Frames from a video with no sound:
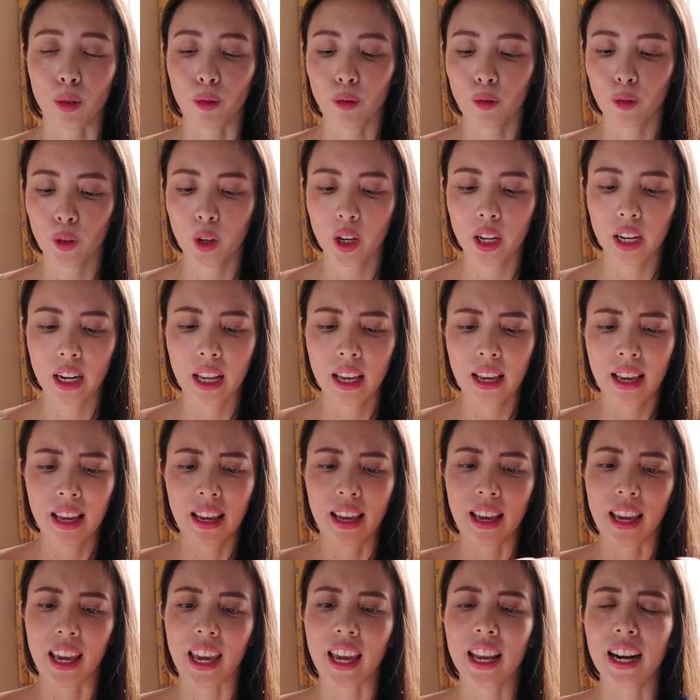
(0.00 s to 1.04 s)
your foot,
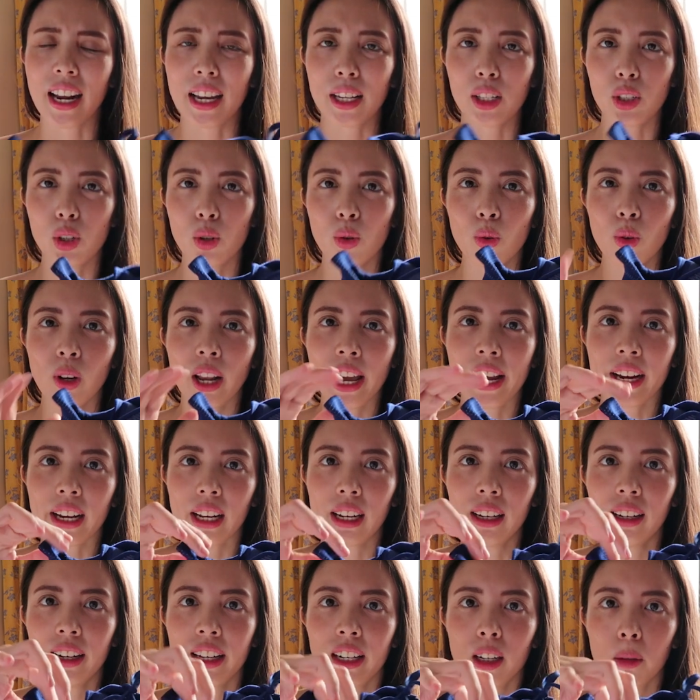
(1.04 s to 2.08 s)
and I do like
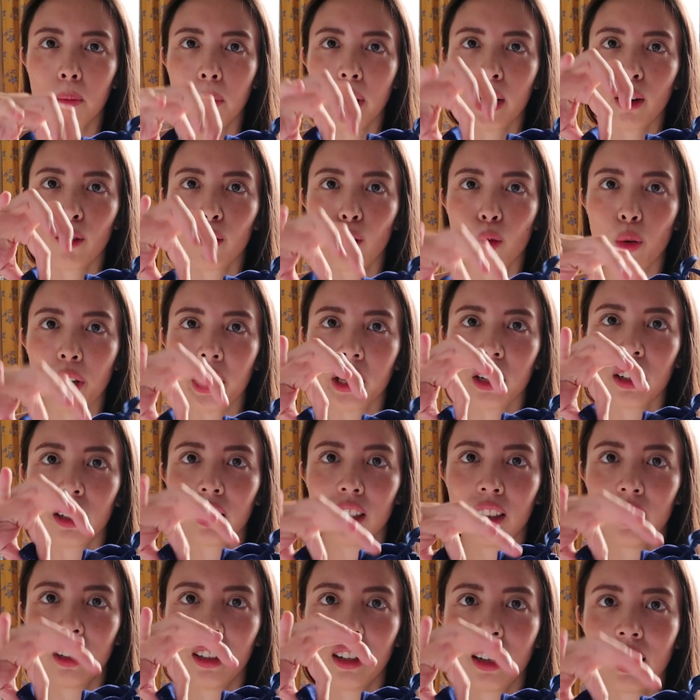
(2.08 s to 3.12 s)
a little bit of
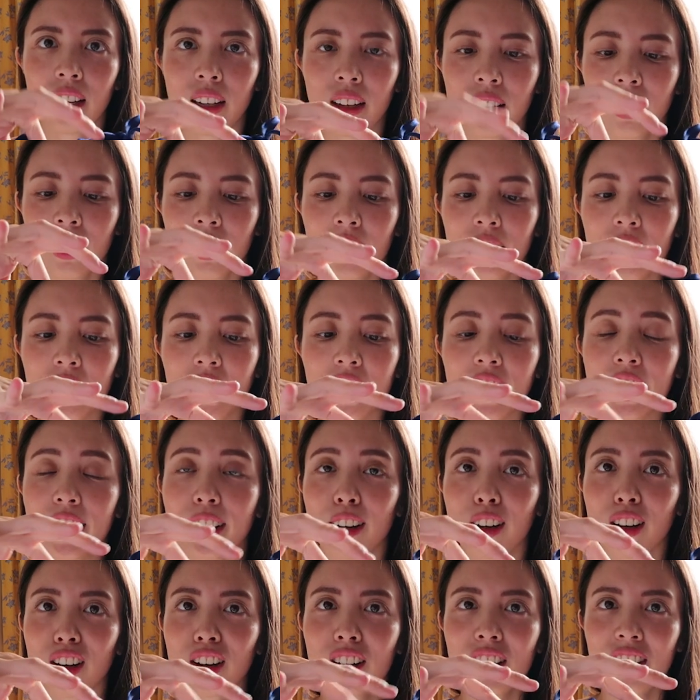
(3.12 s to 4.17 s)
wiggle
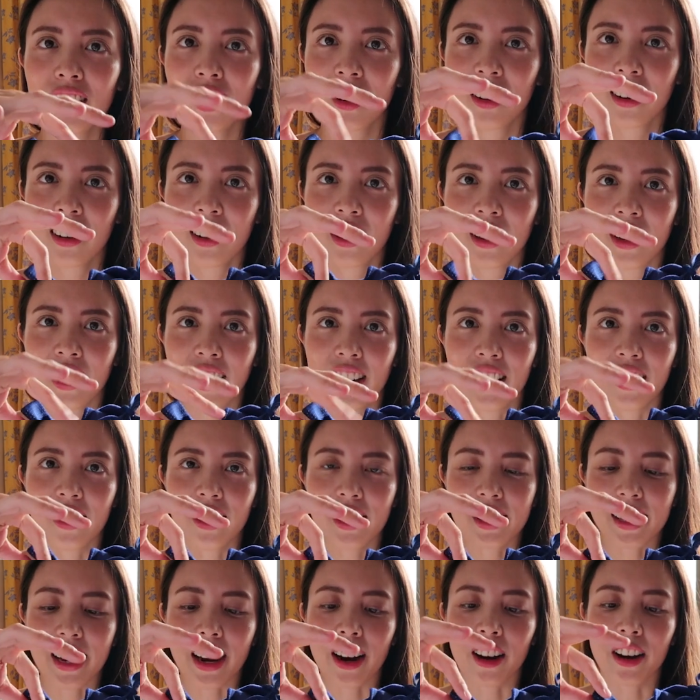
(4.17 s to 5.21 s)
here in
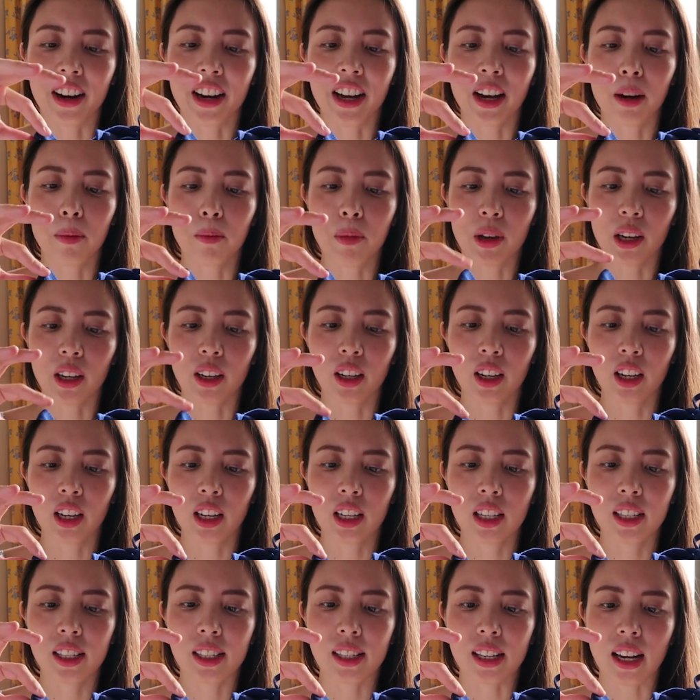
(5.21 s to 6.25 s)
this area
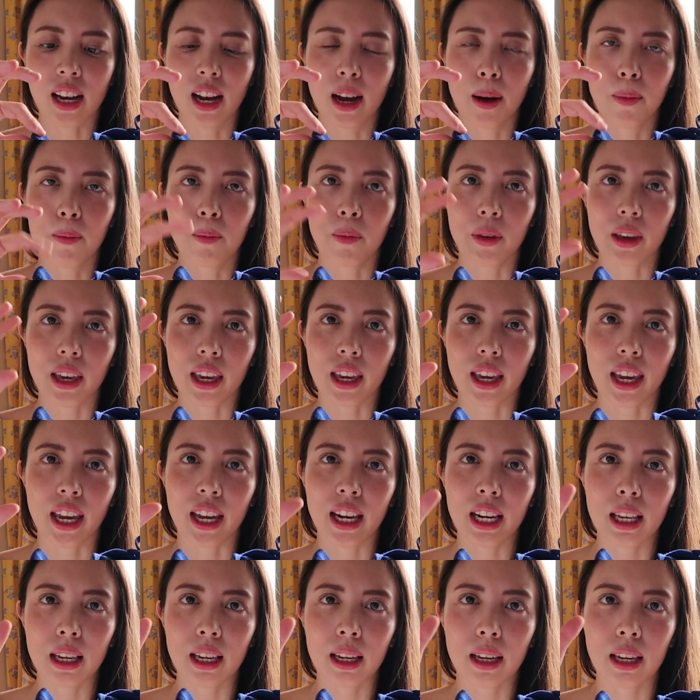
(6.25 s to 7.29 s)
because
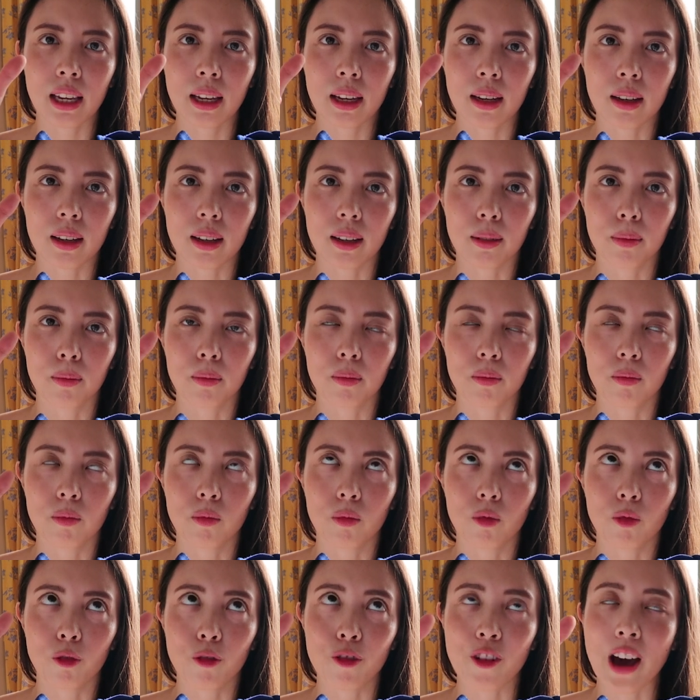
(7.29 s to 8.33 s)
any
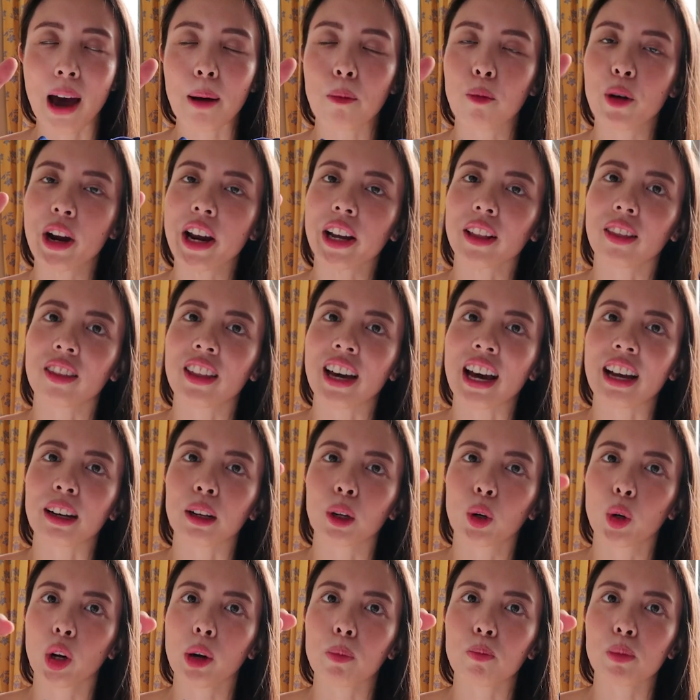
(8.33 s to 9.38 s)
fabric
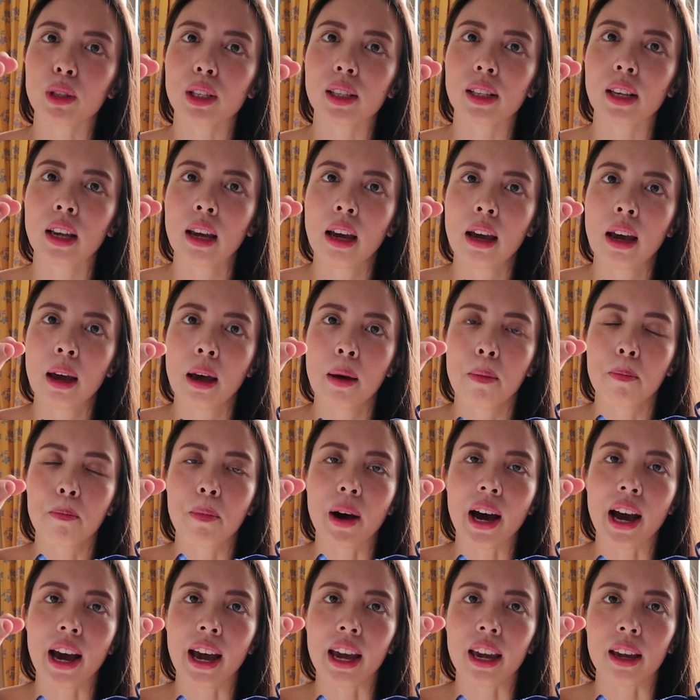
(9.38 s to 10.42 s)
that grips
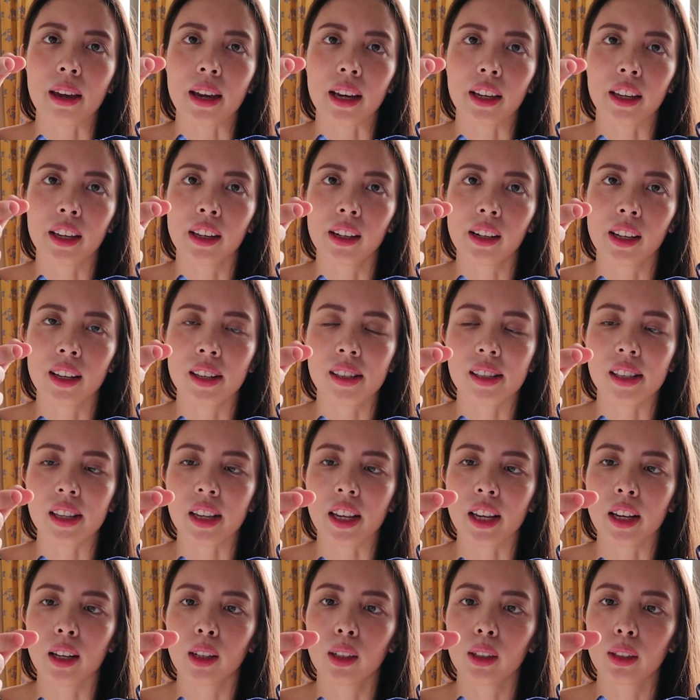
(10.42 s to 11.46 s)
my Achilles
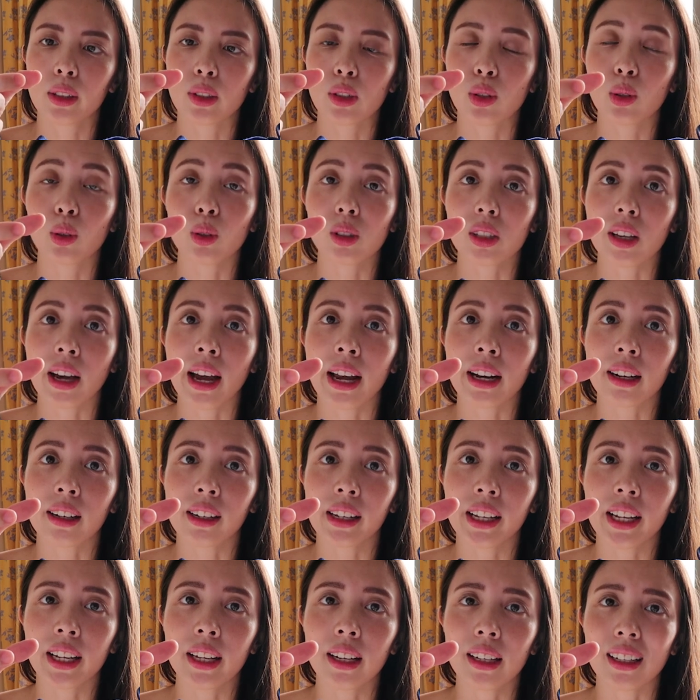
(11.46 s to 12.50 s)
heel too
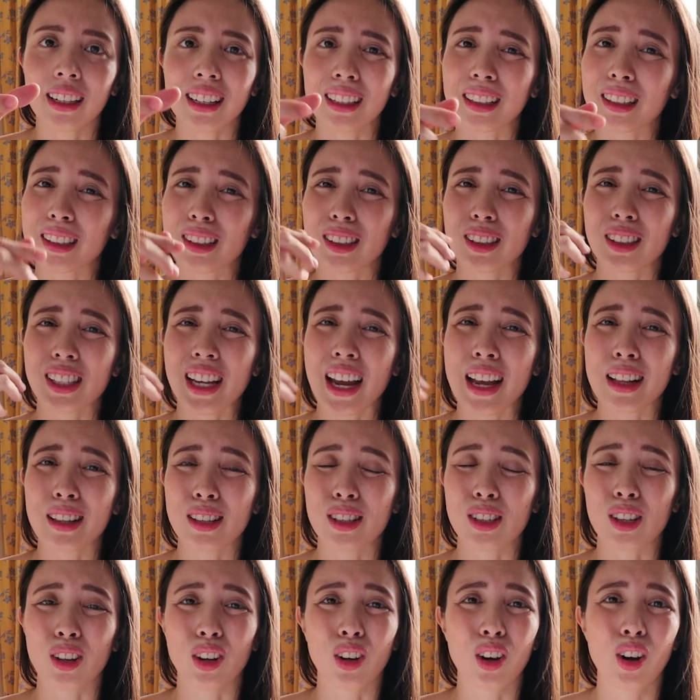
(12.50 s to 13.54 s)
tightly, it
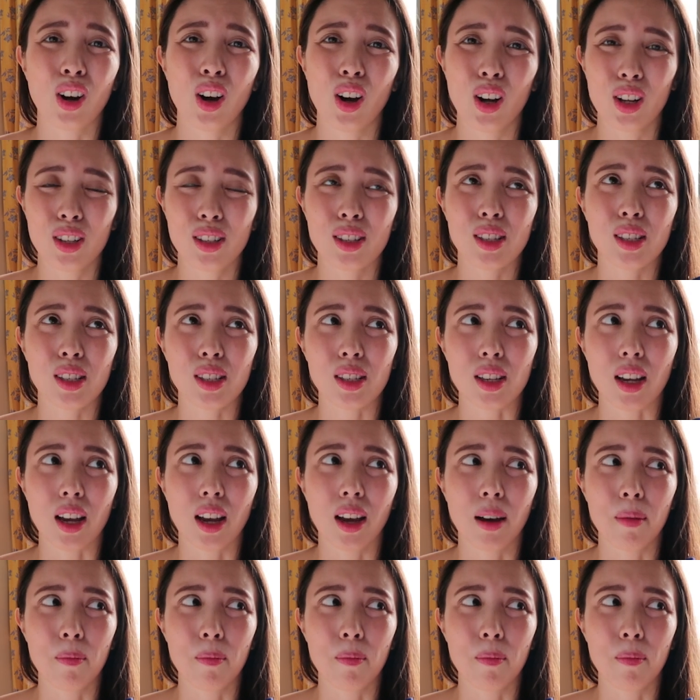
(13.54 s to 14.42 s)
tends to cause